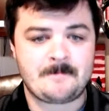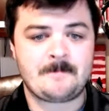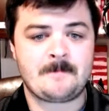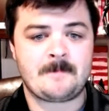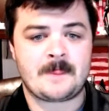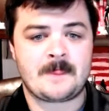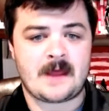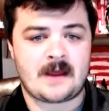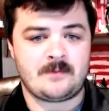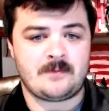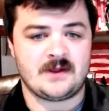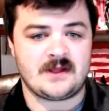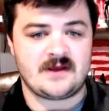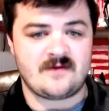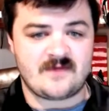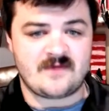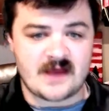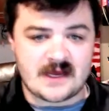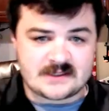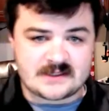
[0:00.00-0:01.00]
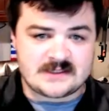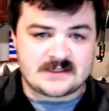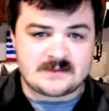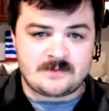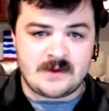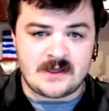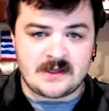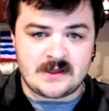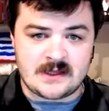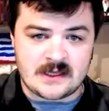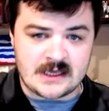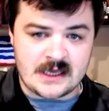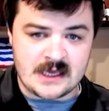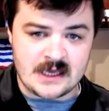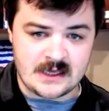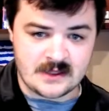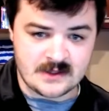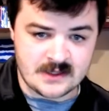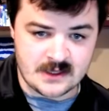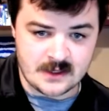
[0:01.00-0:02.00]
I believe that's been the
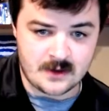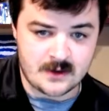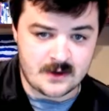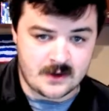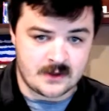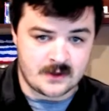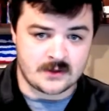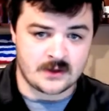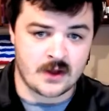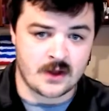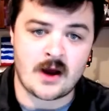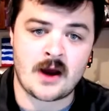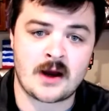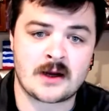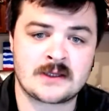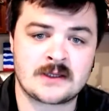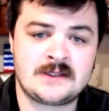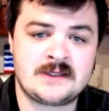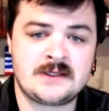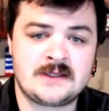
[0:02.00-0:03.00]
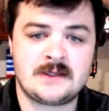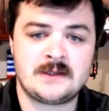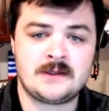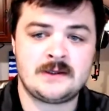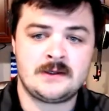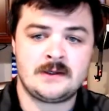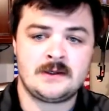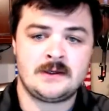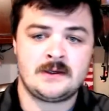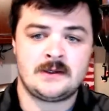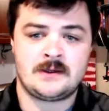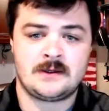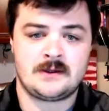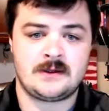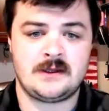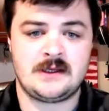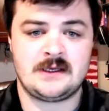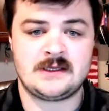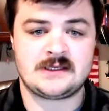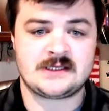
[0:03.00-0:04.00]
key that unlocked
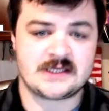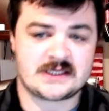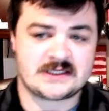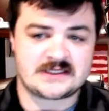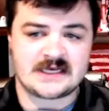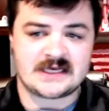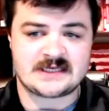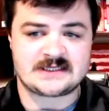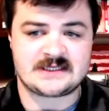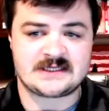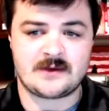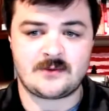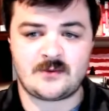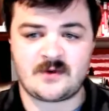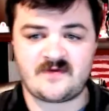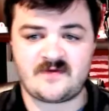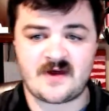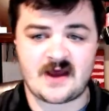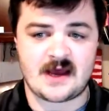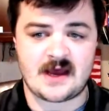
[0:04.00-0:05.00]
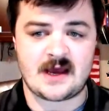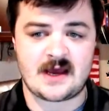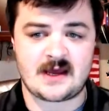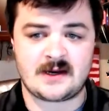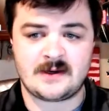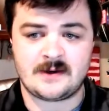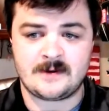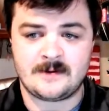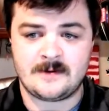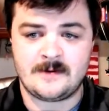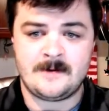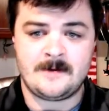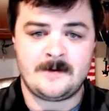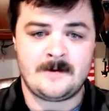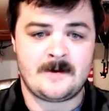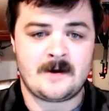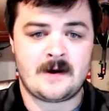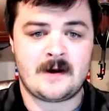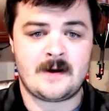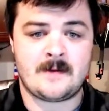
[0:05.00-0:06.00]
the success that we've had
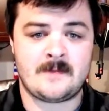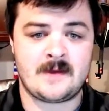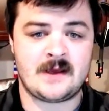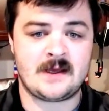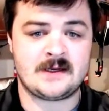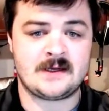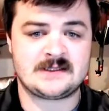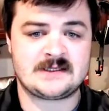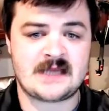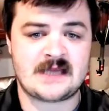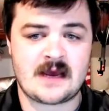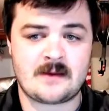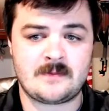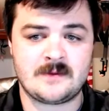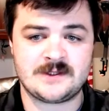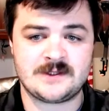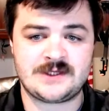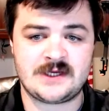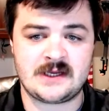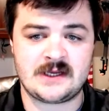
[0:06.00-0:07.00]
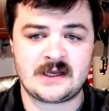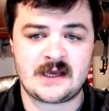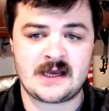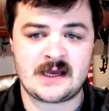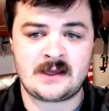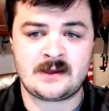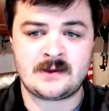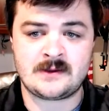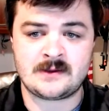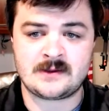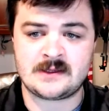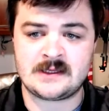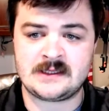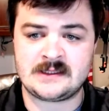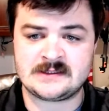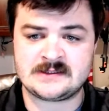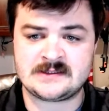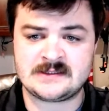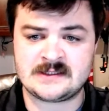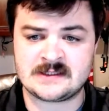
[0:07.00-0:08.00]
in establishing a
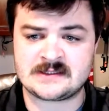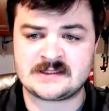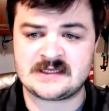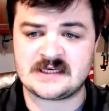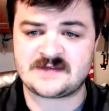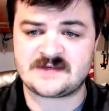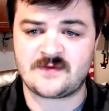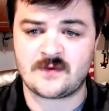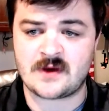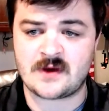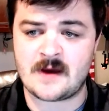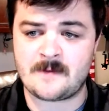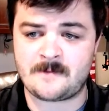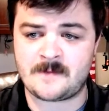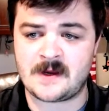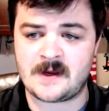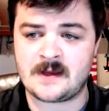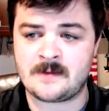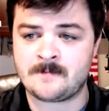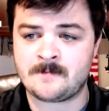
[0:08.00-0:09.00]
successful company.